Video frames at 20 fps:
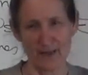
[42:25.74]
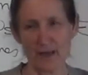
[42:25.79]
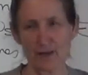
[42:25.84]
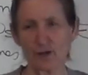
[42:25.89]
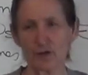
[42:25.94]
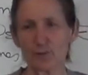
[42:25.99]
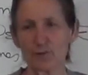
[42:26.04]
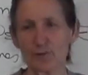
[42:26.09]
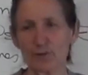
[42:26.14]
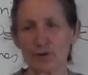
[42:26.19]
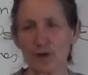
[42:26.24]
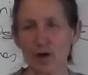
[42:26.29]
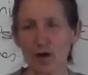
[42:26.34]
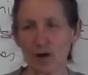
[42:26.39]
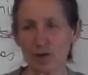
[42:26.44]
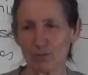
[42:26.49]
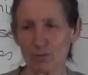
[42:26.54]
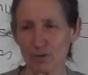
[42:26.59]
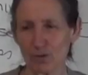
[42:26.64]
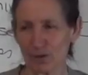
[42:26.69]
And you put a
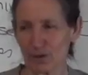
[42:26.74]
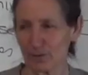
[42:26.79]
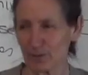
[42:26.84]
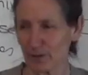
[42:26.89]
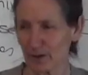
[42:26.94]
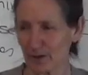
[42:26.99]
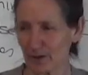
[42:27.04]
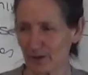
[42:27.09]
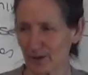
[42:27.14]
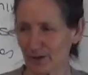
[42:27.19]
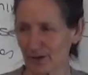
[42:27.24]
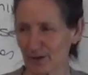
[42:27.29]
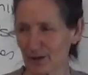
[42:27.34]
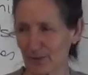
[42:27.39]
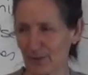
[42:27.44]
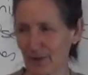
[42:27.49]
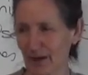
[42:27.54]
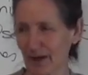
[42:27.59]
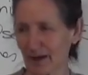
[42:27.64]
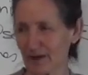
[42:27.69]
hot water bottle on your
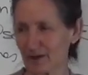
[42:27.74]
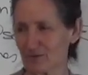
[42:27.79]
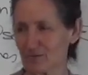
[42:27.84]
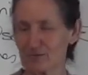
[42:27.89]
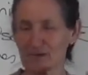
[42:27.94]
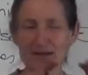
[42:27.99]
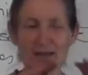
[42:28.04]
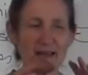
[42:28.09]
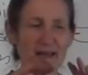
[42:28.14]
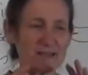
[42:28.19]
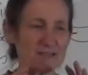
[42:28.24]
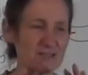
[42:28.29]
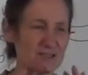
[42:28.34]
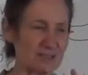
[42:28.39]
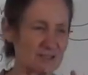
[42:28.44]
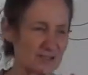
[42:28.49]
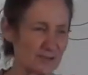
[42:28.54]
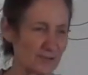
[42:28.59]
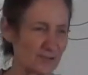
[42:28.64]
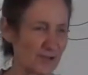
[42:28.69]
back, it
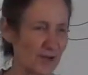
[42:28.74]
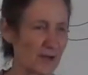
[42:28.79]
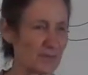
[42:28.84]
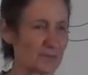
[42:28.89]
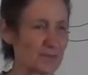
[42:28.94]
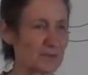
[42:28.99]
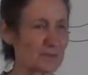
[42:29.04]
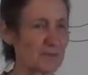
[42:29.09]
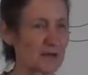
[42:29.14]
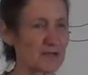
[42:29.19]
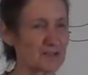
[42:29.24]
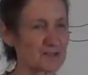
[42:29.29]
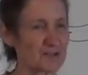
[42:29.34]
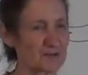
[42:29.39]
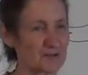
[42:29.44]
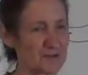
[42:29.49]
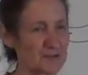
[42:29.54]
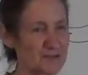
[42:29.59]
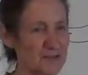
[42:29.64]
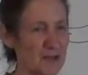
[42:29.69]
relaxes the cramping
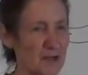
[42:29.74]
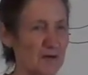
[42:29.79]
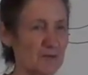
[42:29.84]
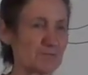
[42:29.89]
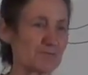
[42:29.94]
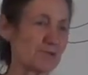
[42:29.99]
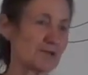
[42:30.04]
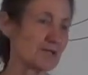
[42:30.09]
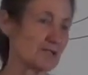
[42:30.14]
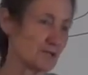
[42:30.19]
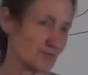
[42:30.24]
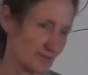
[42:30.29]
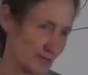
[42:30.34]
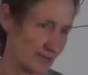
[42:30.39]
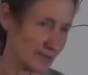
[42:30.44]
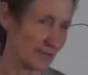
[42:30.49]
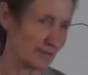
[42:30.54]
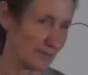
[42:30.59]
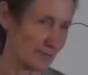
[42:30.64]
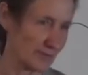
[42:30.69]
muscles. So it brings
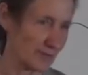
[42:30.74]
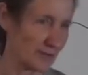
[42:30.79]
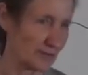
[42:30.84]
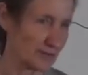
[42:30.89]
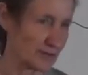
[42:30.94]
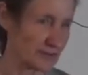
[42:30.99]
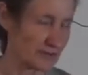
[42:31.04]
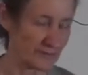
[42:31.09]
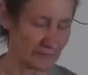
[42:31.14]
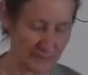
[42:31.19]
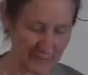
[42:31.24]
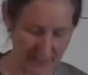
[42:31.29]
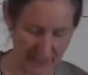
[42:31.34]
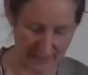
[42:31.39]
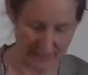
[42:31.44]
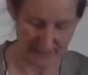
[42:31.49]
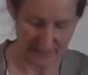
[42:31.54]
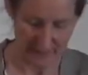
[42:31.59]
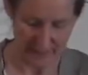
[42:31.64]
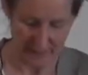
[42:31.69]
relief because of
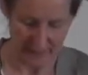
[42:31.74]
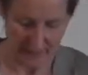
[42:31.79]
that.